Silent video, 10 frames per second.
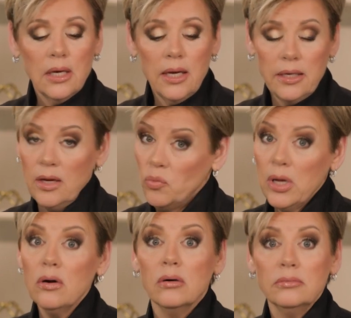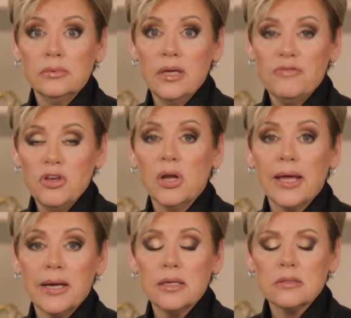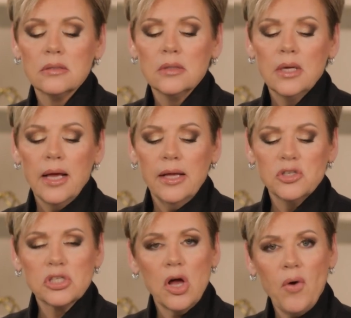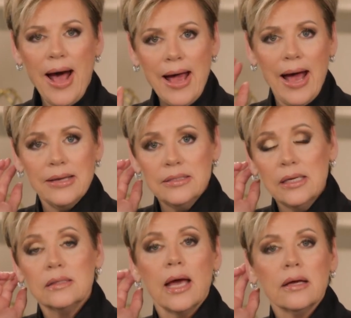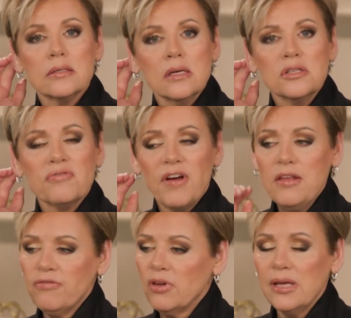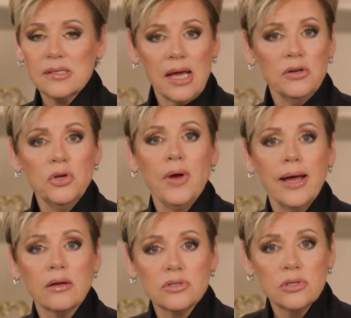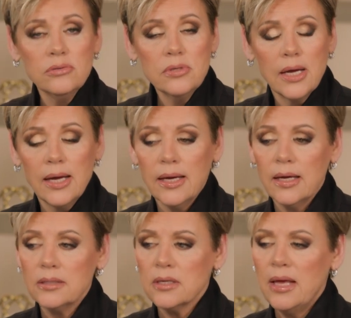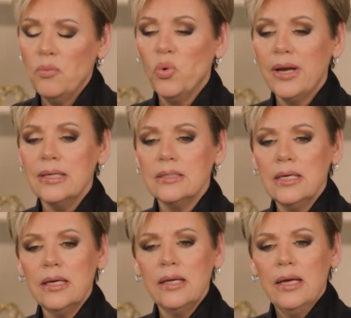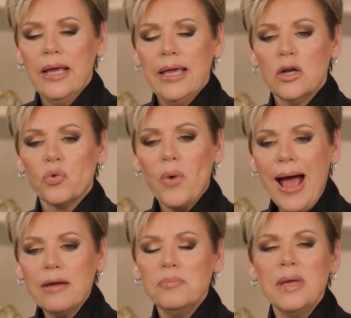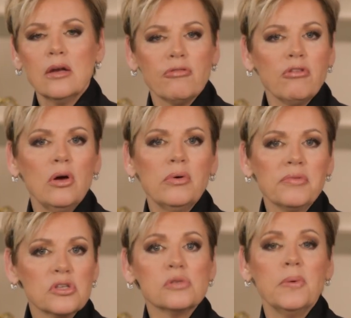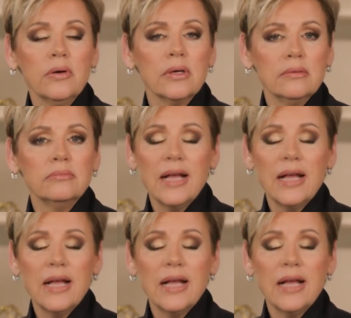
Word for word: And it will if you let it. And so I, I, did that as faithfully as I knew how to. And it, what it did, it arrived me in a flow of the Spirit.